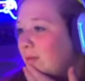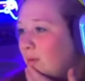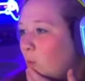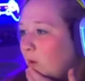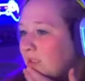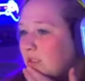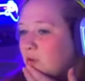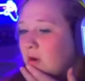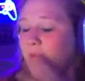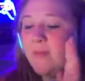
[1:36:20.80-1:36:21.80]
one
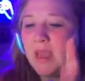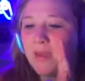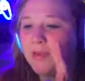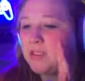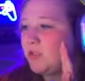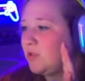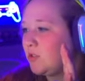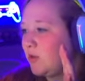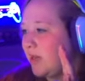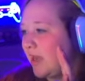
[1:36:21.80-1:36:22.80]
story, maybe two
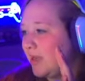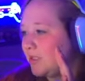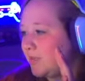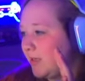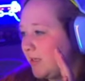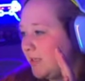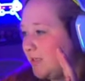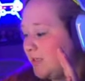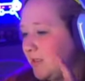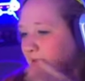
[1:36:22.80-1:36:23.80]
story house plans.